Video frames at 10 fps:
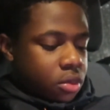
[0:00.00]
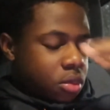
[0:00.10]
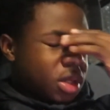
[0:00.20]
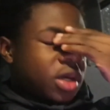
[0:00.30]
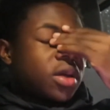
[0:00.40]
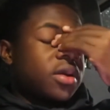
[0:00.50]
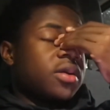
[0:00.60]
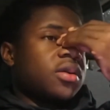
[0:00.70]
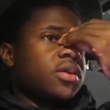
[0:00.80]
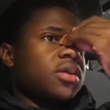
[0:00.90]
Like,
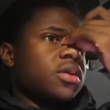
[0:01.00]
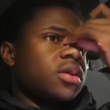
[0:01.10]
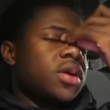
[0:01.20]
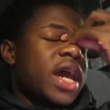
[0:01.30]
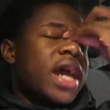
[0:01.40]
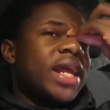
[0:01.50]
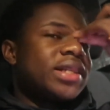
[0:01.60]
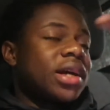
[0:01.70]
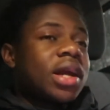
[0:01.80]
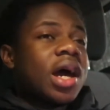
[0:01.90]
and the
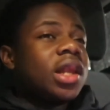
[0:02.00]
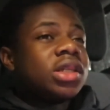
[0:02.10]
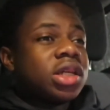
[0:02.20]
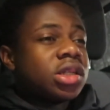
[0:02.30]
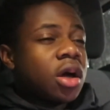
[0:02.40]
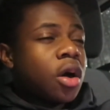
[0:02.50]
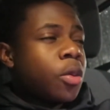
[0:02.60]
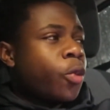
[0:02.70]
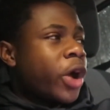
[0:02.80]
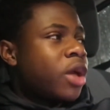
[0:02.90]
technology is
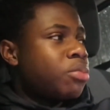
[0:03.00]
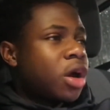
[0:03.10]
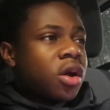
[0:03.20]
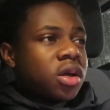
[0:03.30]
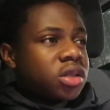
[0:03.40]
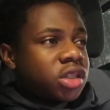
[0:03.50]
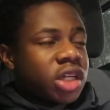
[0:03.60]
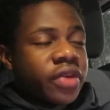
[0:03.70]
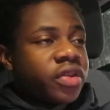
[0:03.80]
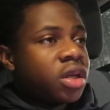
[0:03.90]
way better than
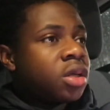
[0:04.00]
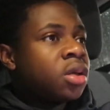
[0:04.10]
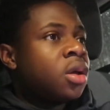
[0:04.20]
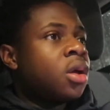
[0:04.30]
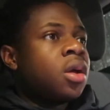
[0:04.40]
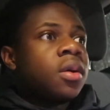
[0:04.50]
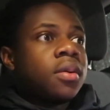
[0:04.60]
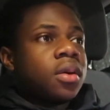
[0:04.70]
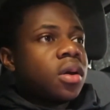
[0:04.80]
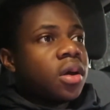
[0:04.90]
Chevy
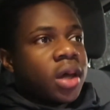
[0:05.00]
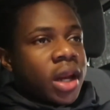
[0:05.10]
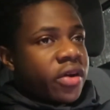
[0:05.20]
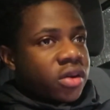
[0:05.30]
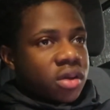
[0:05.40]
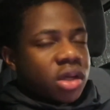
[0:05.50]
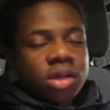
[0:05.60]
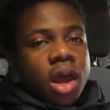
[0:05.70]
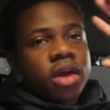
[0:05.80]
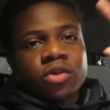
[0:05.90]
and everything. It's
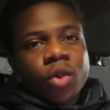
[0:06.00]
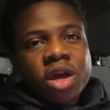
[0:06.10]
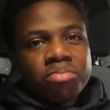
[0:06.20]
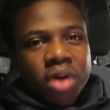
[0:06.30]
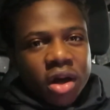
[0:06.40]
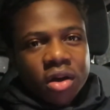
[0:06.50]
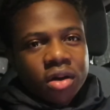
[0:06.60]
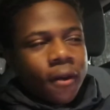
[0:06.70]
like it's way better.